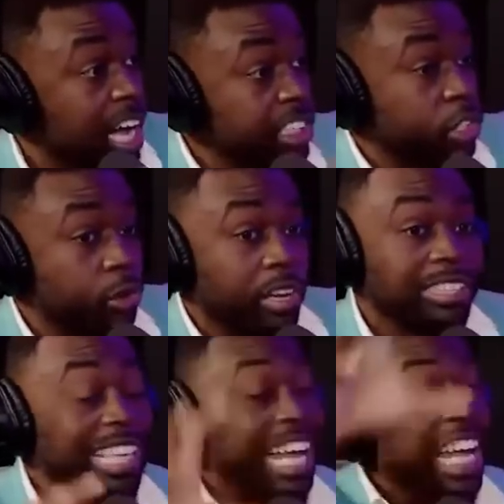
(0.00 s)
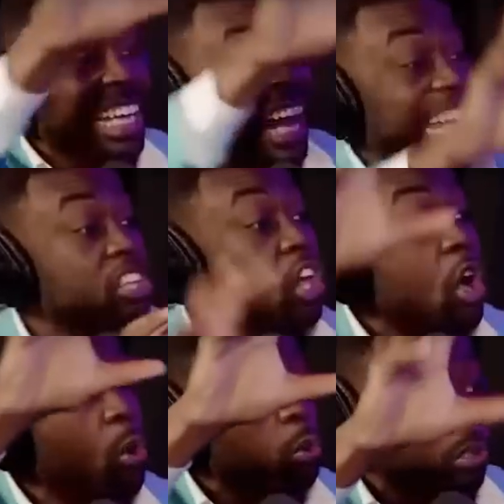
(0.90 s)
Content creators like
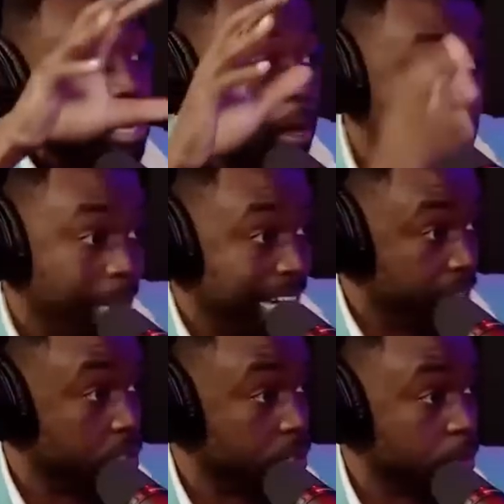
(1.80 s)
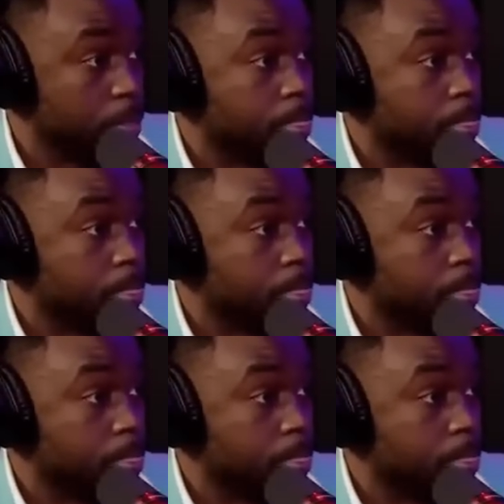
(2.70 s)
those pander.